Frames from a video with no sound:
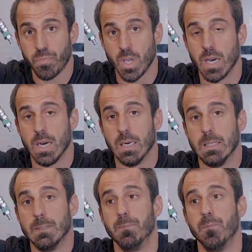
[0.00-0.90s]

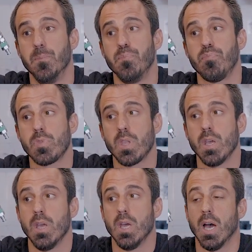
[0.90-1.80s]

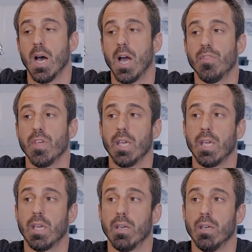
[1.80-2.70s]
I
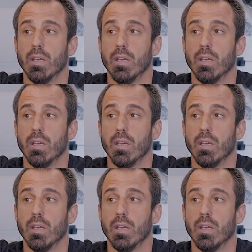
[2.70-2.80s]
think